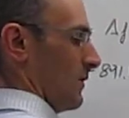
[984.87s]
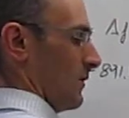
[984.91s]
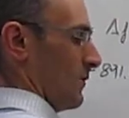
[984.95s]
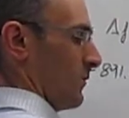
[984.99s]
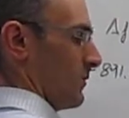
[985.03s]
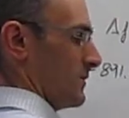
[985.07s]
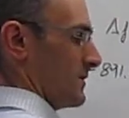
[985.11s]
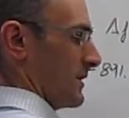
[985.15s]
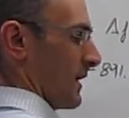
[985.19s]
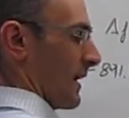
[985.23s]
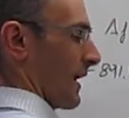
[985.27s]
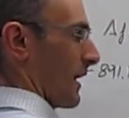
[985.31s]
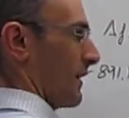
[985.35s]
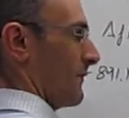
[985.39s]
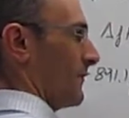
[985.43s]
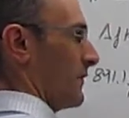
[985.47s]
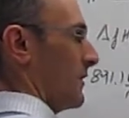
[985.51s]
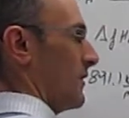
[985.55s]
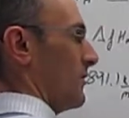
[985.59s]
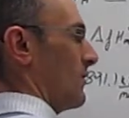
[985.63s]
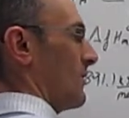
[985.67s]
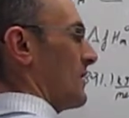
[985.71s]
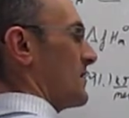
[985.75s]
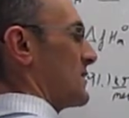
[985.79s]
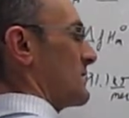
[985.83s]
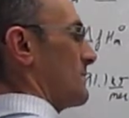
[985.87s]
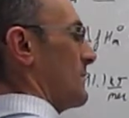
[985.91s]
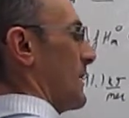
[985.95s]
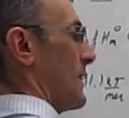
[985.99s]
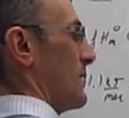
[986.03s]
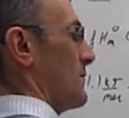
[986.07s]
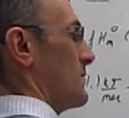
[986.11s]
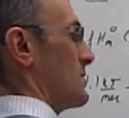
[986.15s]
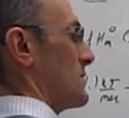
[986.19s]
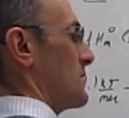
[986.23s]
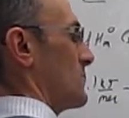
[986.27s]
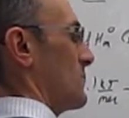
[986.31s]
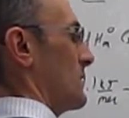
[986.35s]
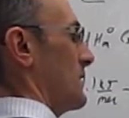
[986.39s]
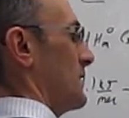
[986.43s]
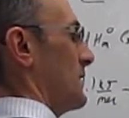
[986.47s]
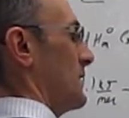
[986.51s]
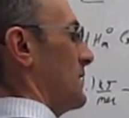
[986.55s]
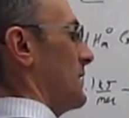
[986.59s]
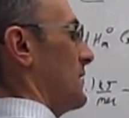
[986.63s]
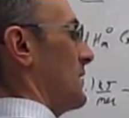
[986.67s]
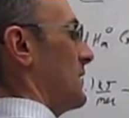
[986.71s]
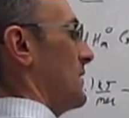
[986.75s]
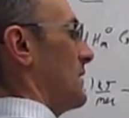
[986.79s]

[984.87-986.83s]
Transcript: which I have here as minus 393.5